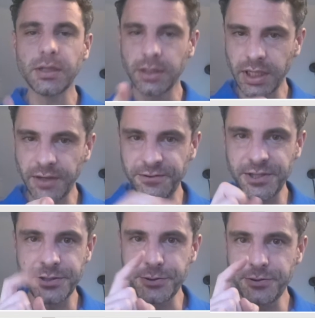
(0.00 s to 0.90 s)
If
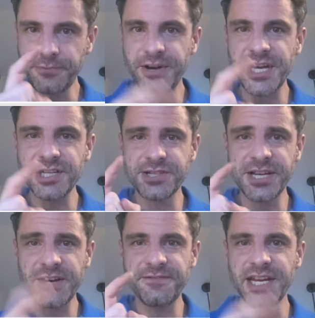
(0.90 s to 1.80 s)
you find
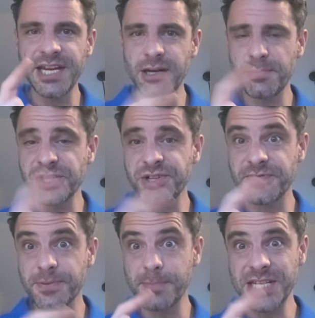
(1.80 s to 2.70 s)
yourself hitting a bunch of
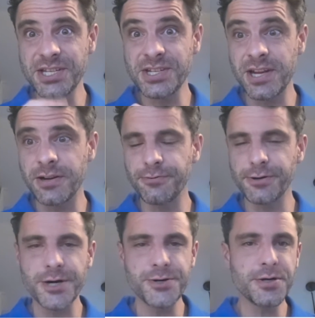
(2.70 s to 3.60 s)
spaces in a
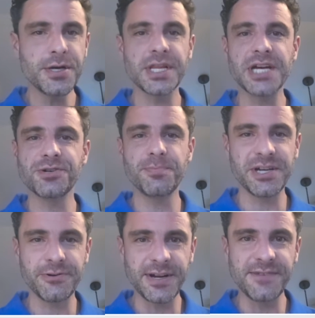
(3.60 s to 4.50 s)
row, that should be
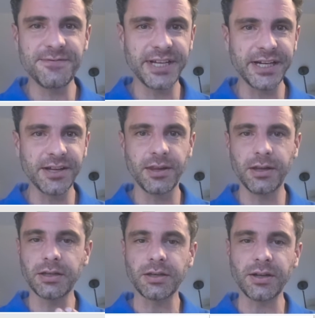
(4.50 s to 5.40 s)
a red flag that
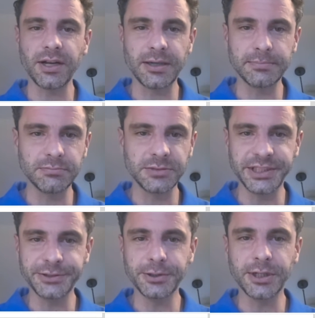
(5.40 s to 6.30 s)

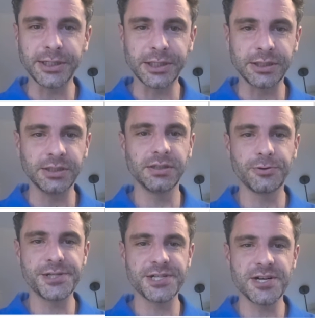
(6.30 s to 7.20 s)
you are
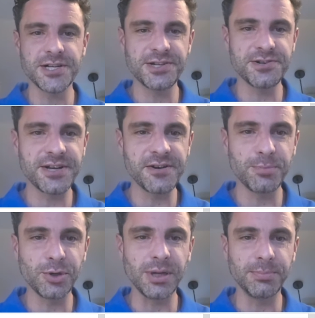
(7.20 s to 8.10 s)
going to cause yourself
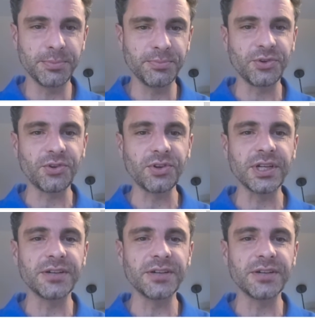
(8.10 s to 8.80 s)
problems in the